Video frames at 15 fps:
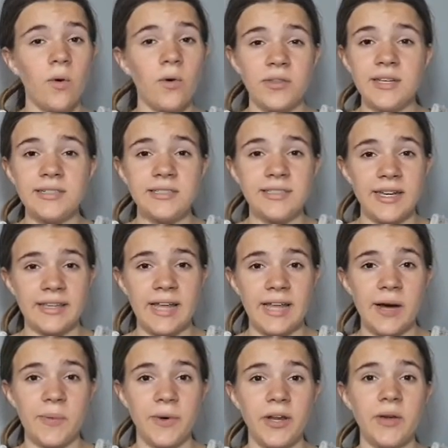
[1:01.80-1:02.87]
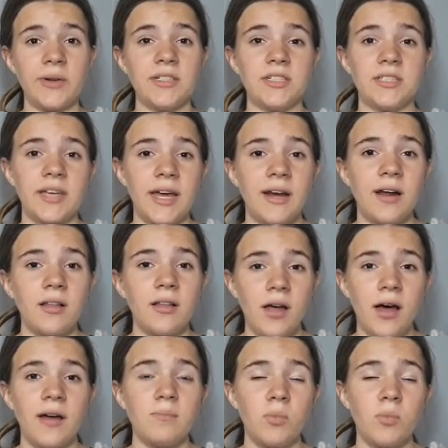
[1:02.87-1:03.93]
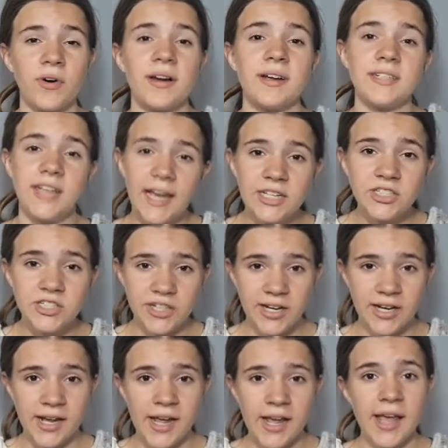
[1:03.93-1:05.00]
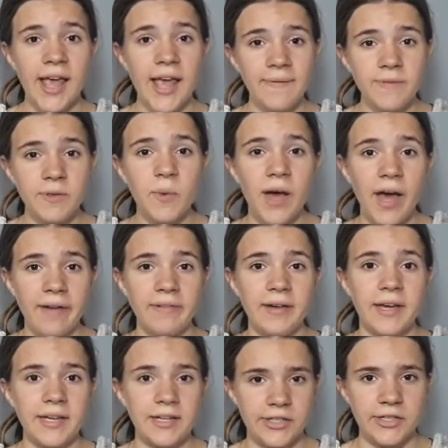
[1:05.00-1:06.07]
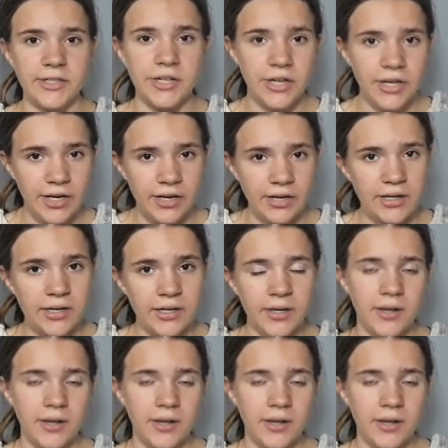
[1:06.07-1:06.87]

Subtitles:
or things like that where you can just get a lot more attention if you have a good hook.